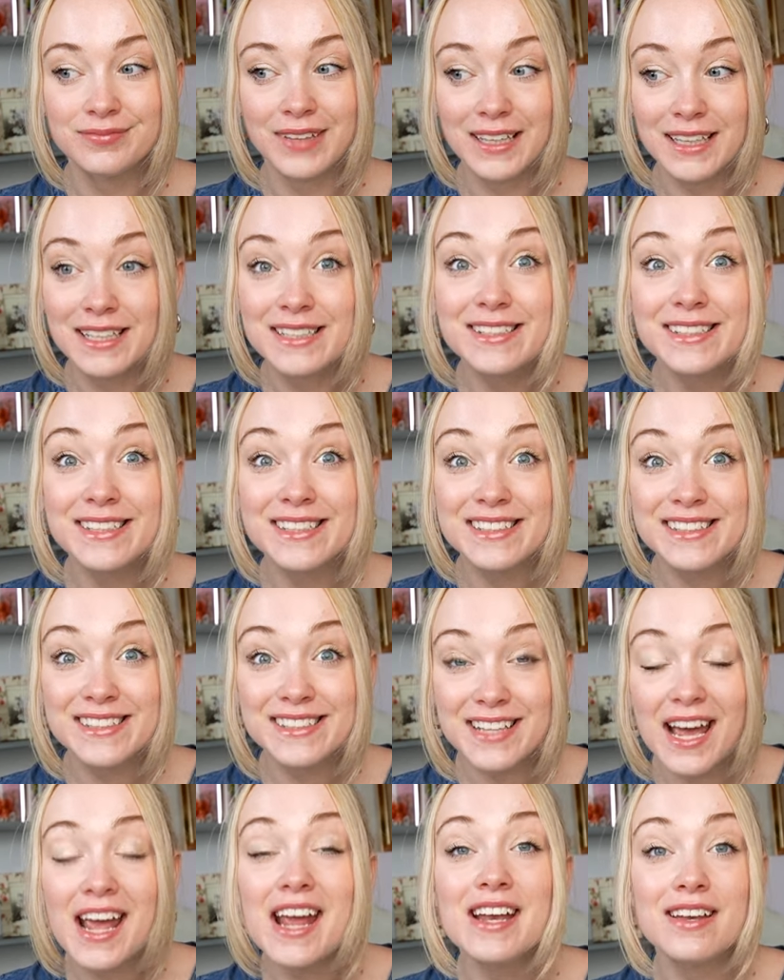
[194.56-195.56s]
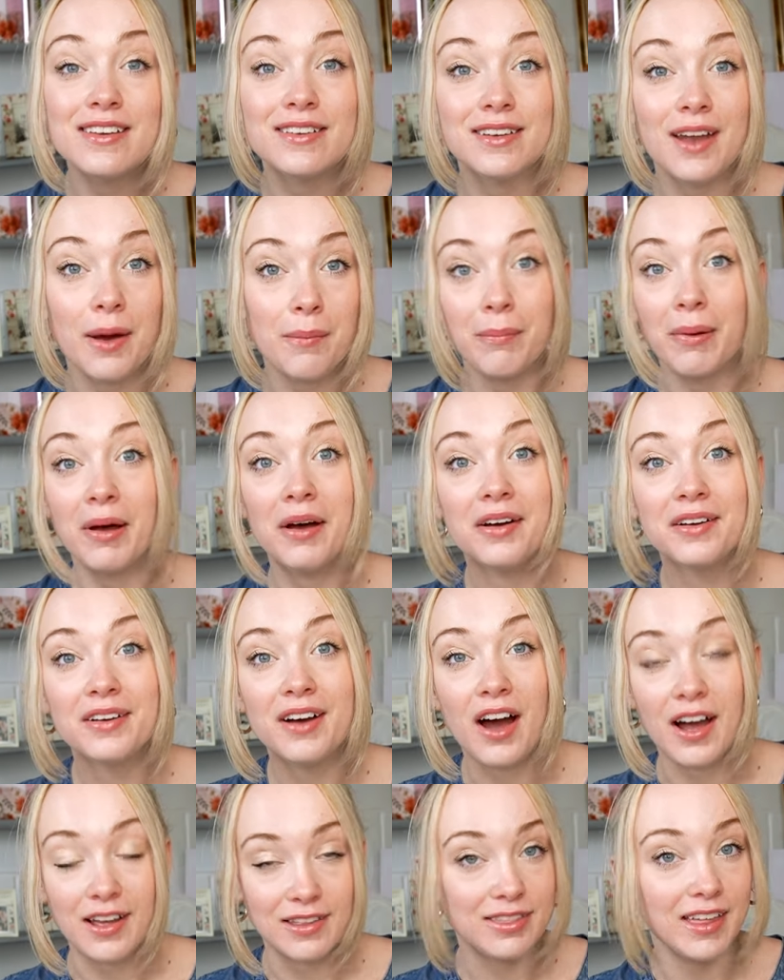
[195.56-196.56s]
Like, that's an insane number,
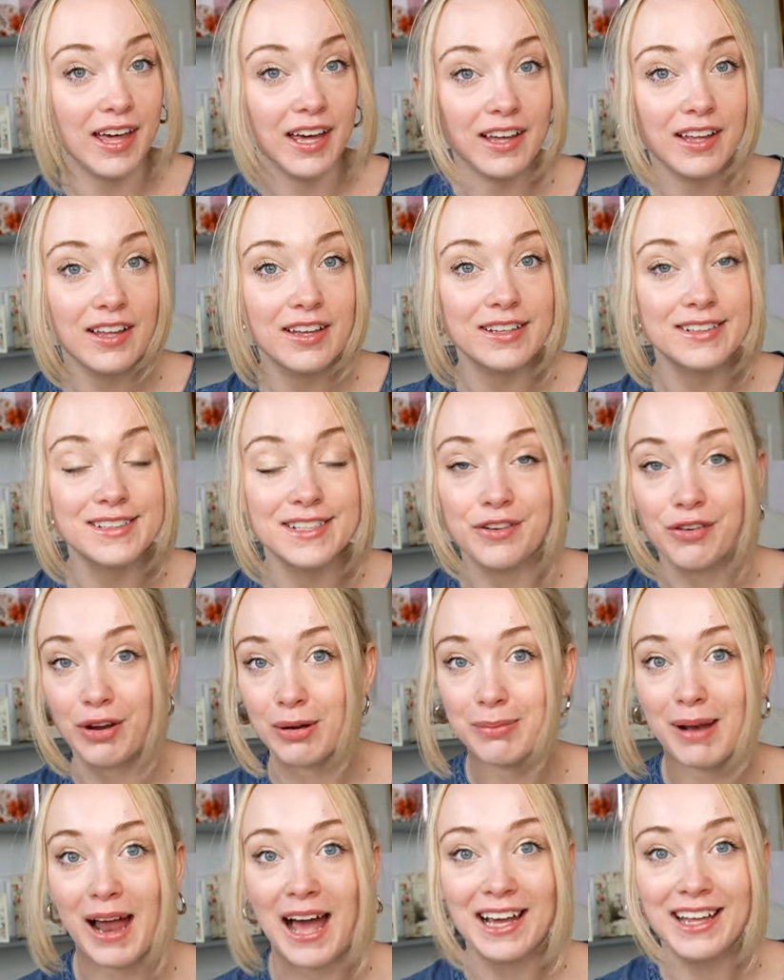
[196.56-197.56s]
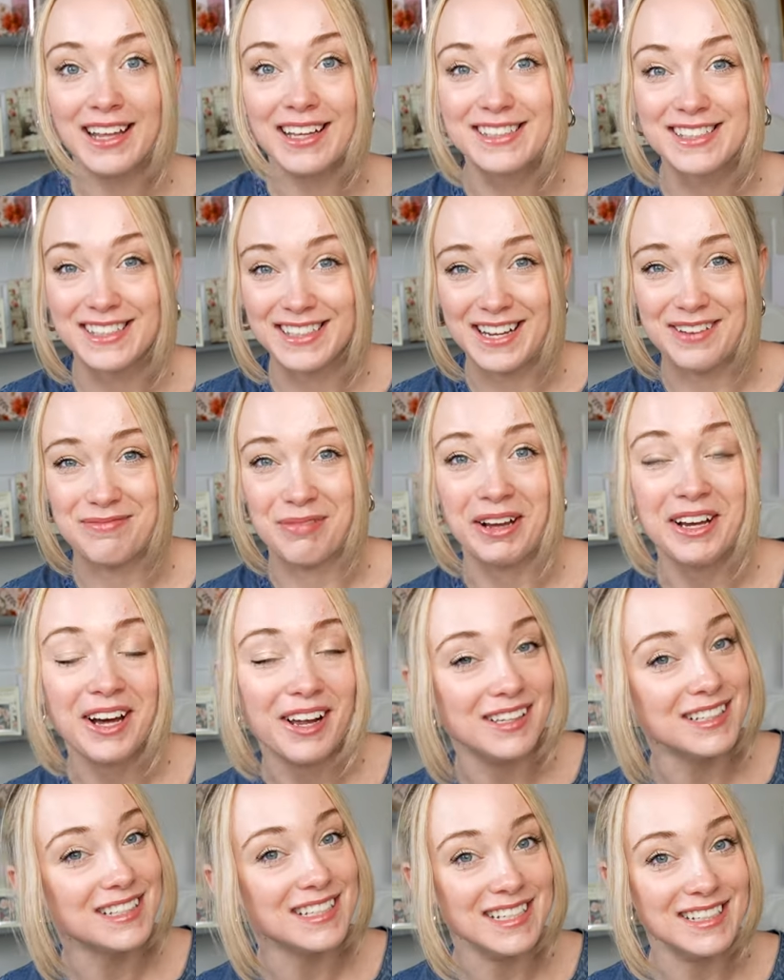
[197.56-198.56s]
I think, considering black isn't in my
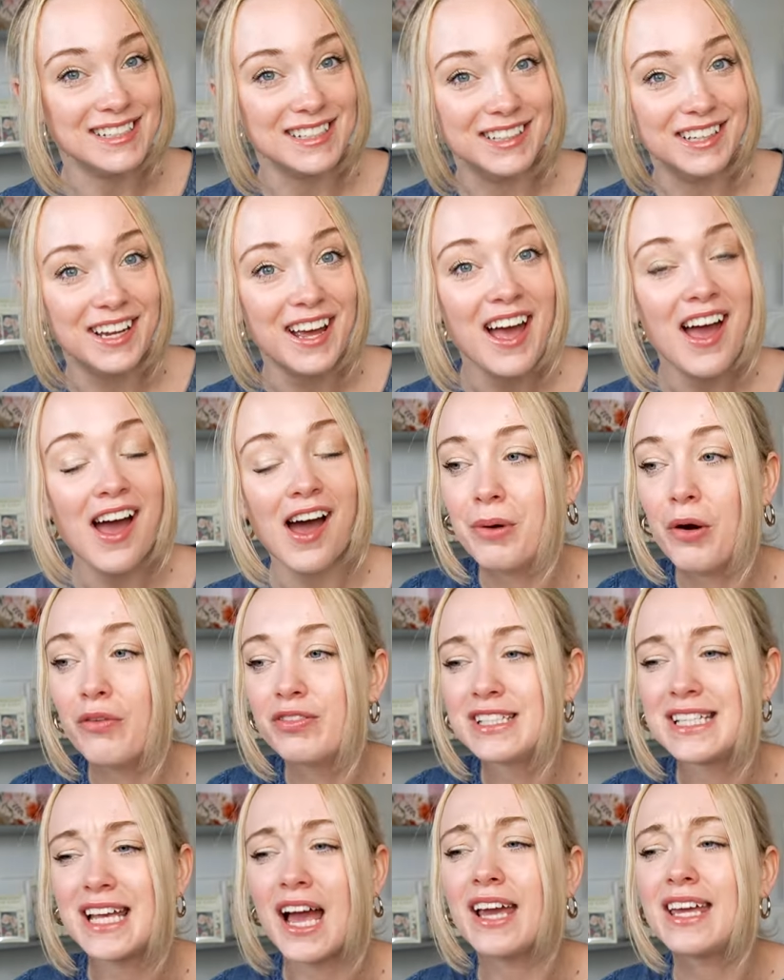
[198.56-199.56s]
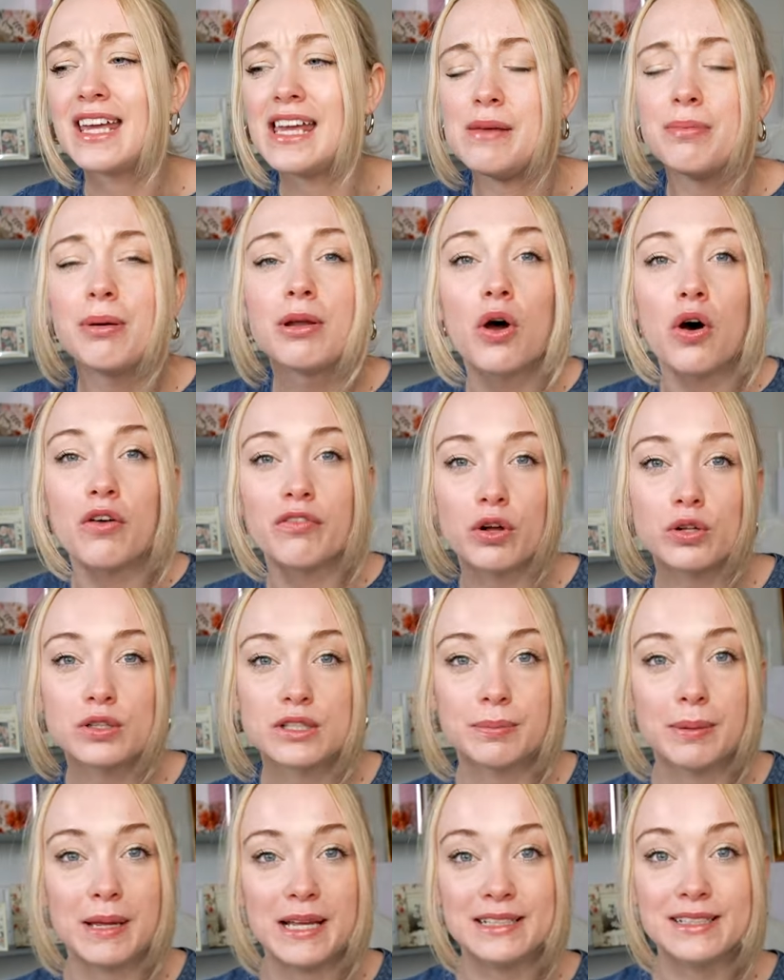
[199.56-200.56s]
colour season. But obviously I keep a lot of
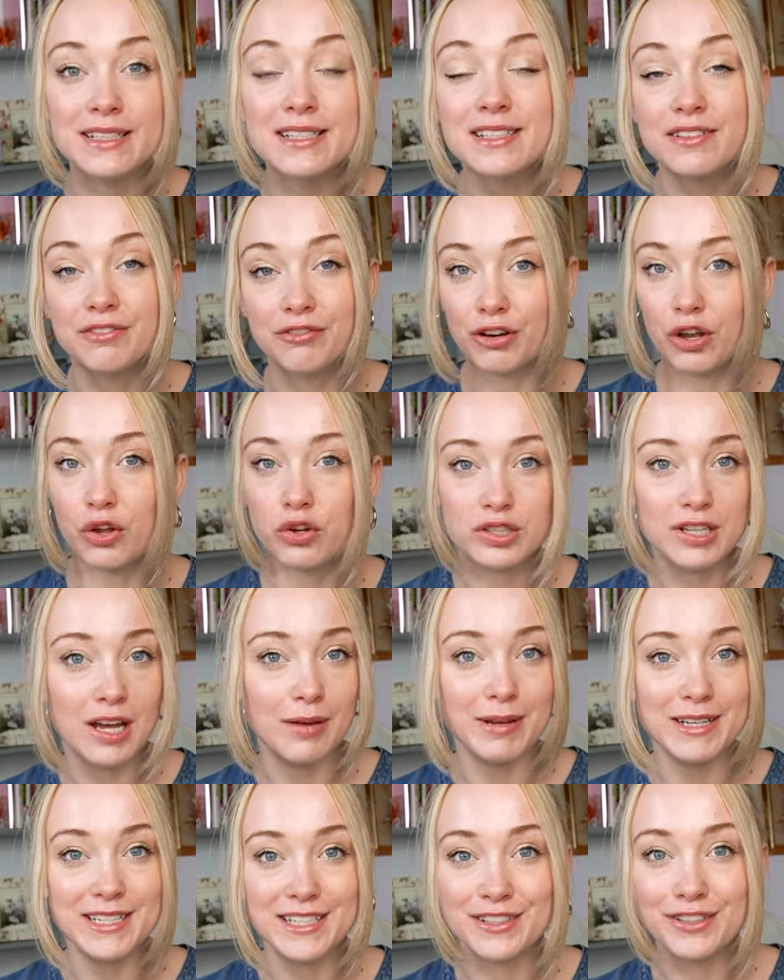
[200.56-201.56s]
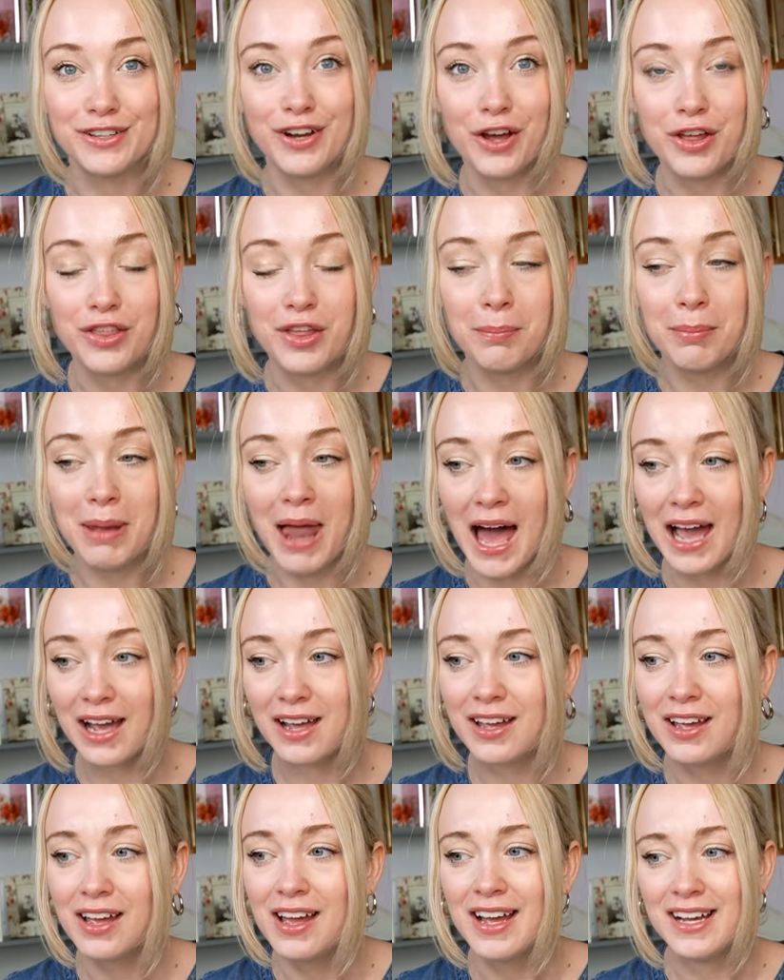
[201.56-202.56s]
older pieces, and for a long time I didn't know that
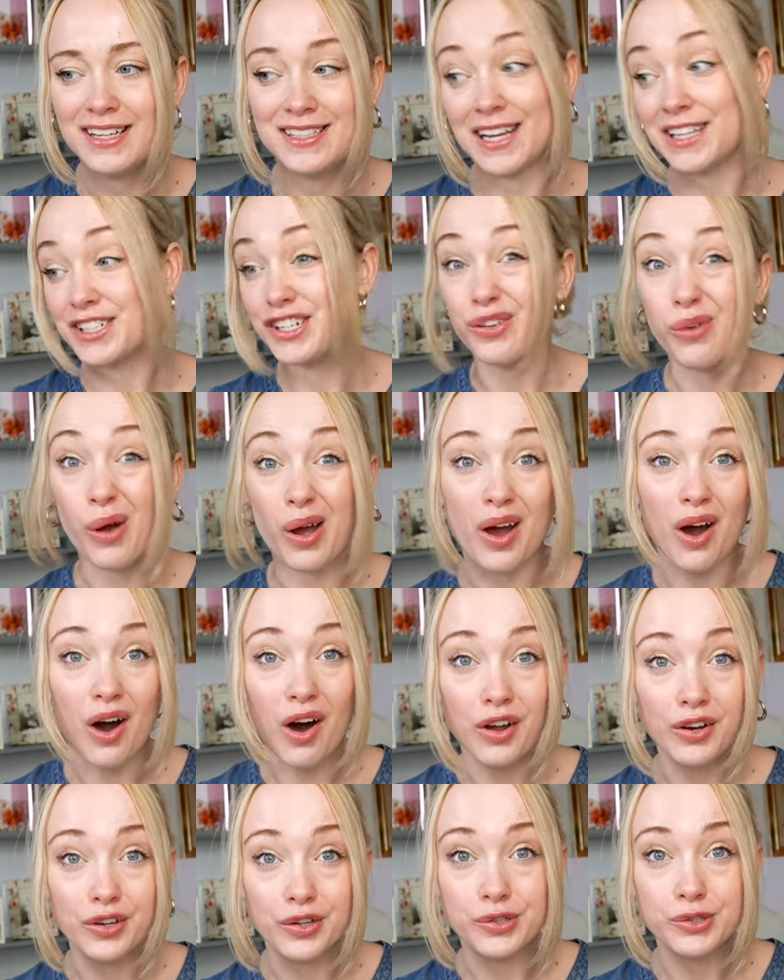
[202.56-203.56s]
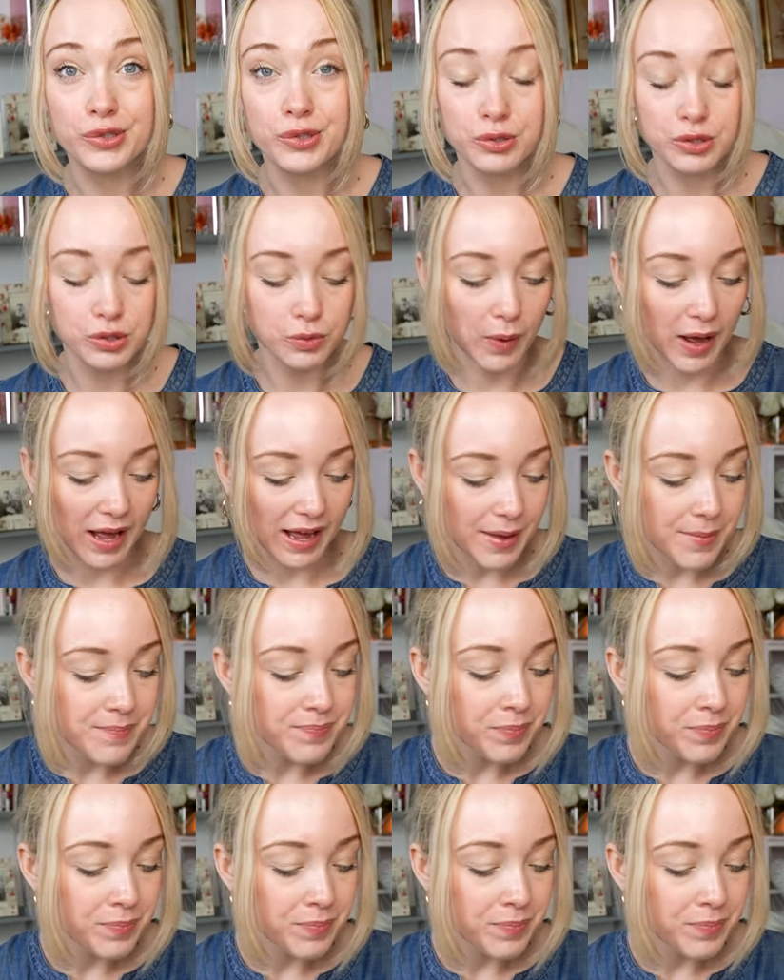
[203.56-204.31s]
black is actually quite a hard neutral to wear.